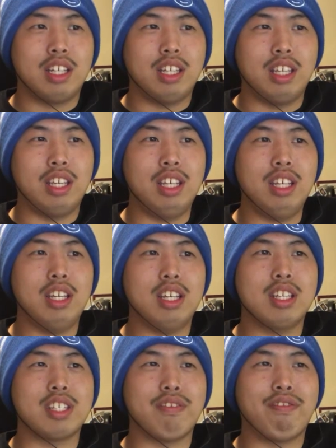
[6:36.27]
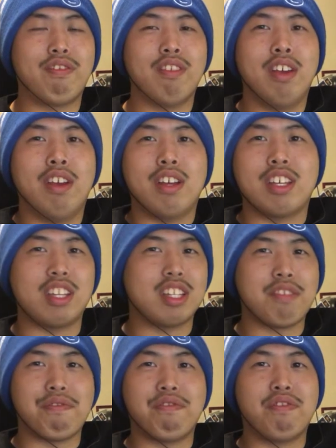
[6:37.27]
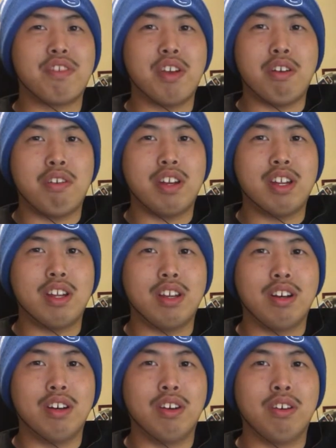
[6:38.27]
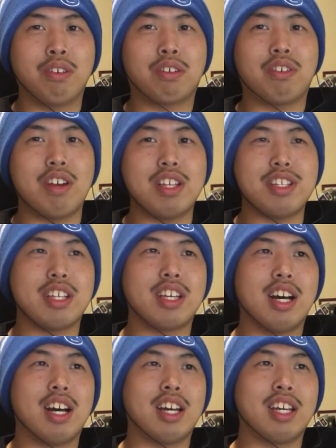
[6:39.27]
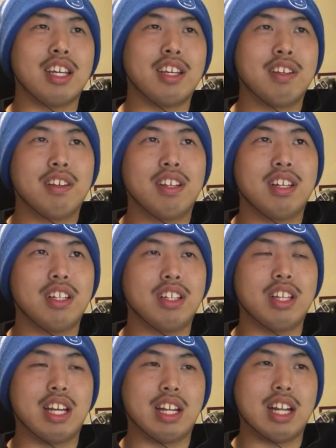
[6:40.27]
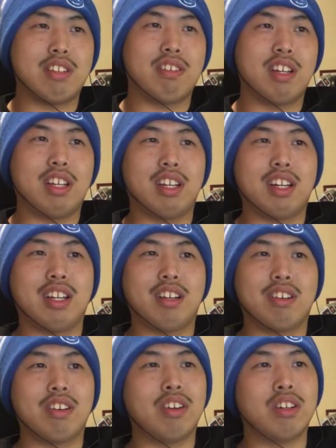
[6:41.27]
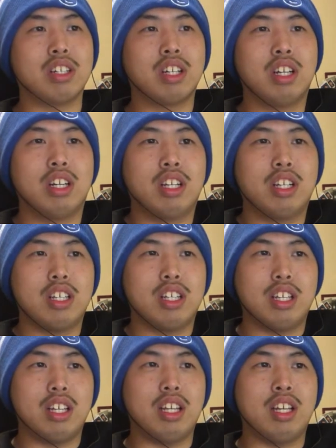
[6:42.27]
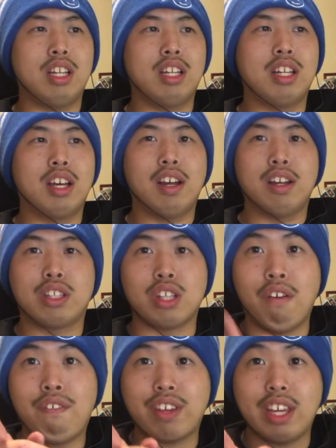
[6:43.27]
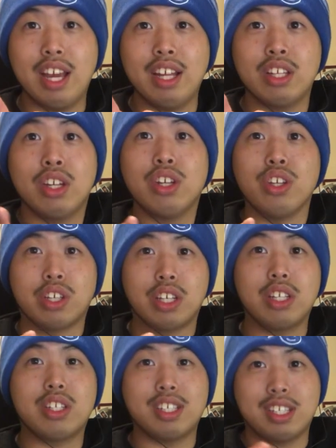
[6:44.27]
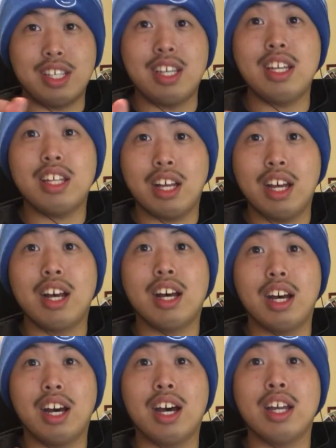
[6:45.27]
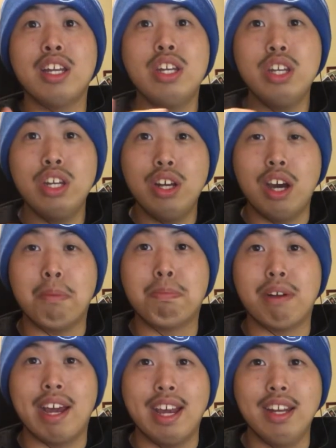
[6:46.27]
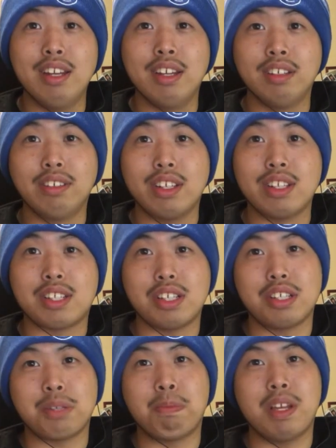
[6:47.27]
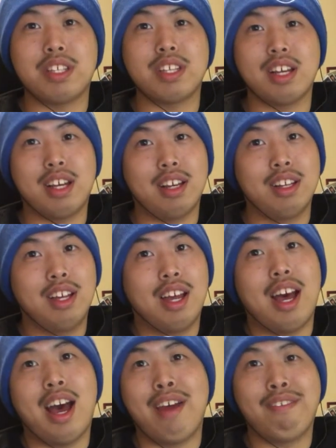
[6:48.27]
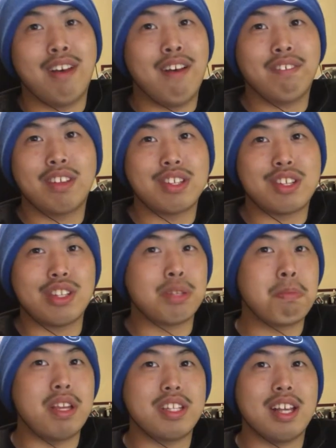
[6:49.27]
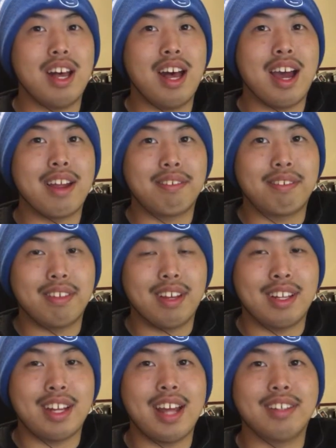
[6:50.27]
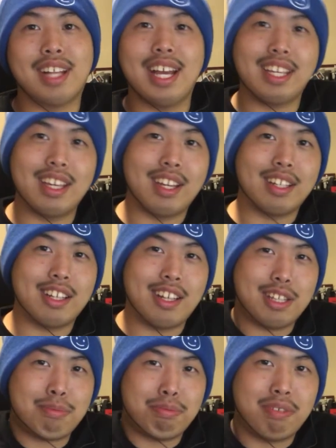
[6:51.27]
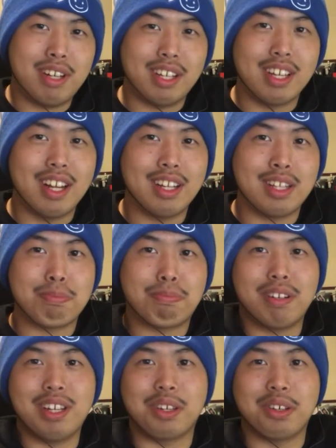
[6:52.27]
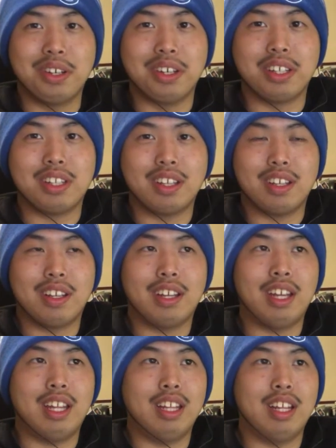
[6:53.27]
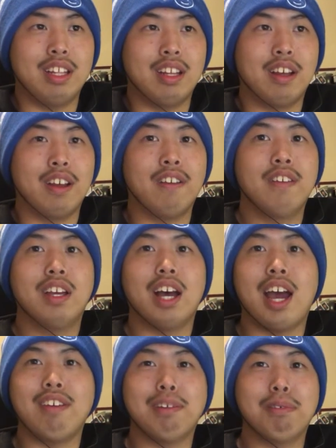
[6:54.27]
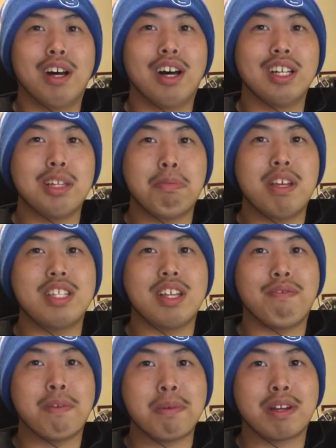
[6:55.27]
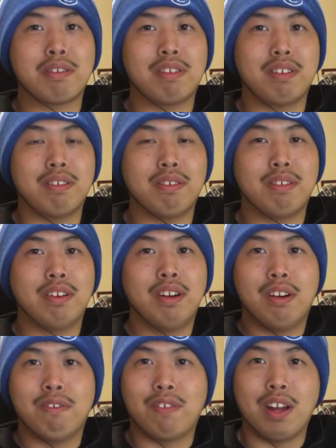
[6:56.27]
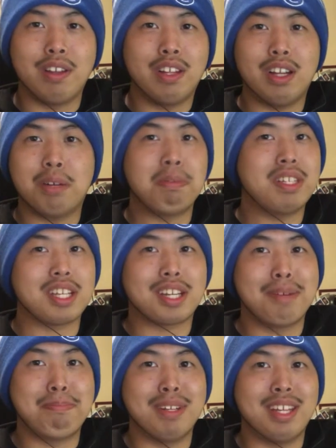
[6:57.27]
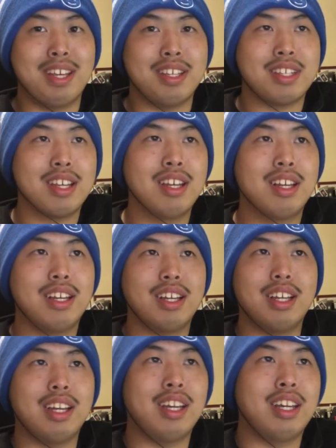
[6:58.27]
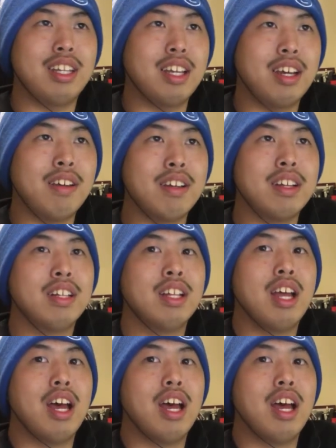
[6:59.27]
He is a, he is a very all crazy guy. Yeah, that's what I, I heard. And uh, don't forget, you can just eat uh, a new, a brand new Little Caesars pizza. I love Little Caesars pizza. I and I like it. It's pretty good. It's pretty good. And then uh, I love all the pizza from from the other pizza companies. And uh,